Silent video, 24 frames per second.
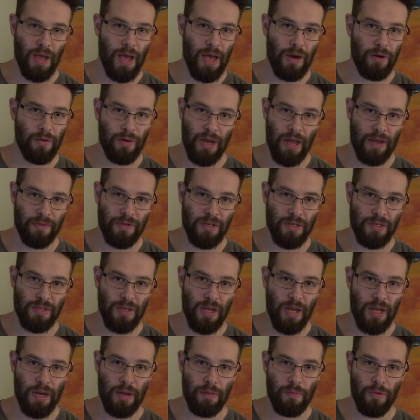I don't have to
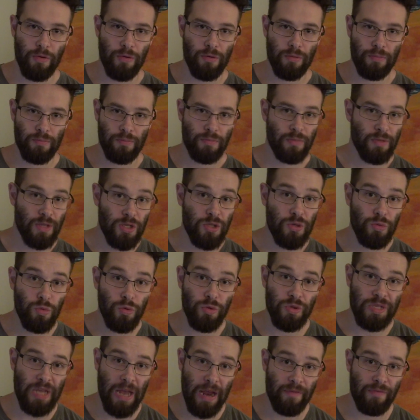say anymore. This
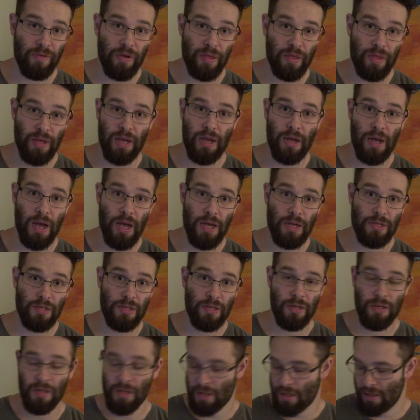rules everything,
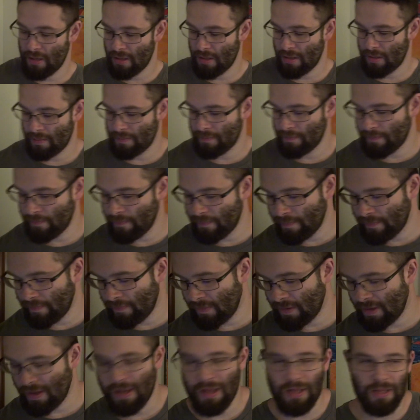guys.
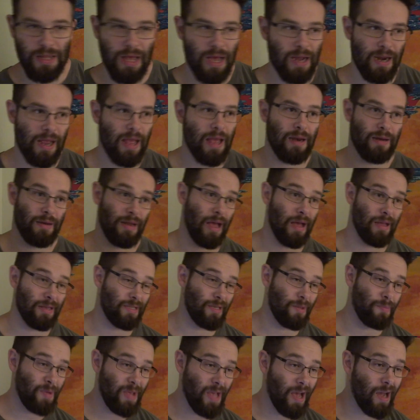A lot, and
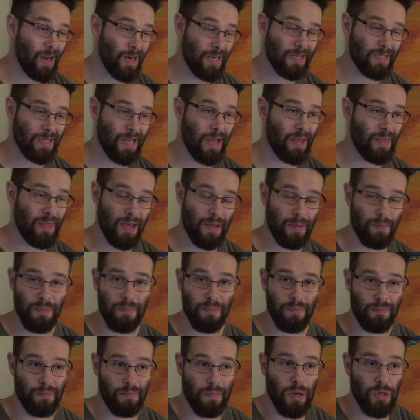to be honest, I
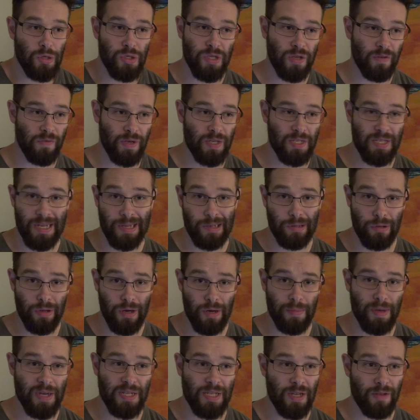think most of us,
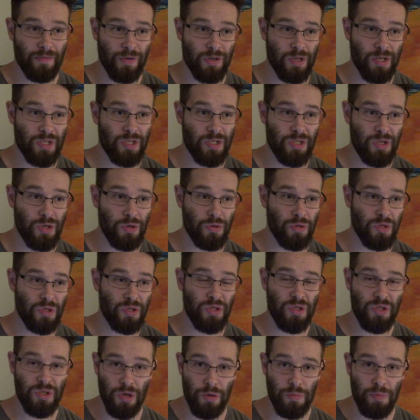including myself, are just too
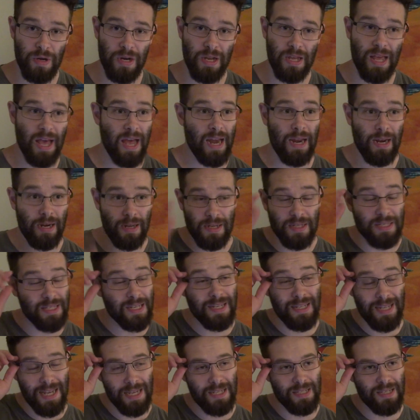stupid to get it because
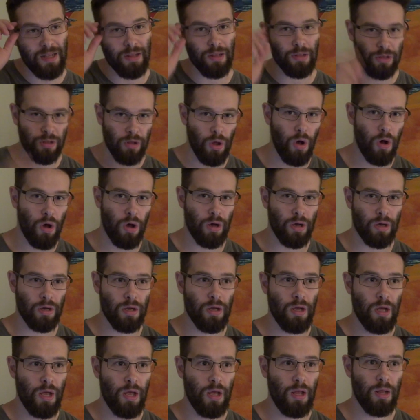it takes a long,
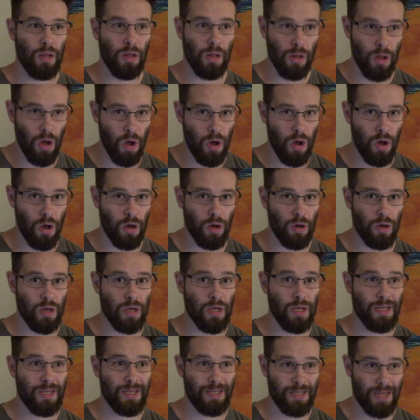long
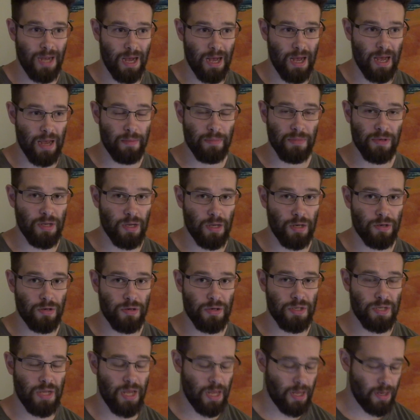time to
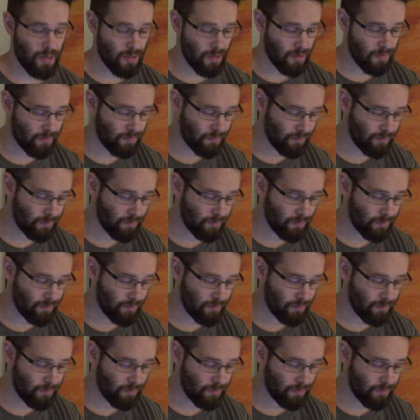understand.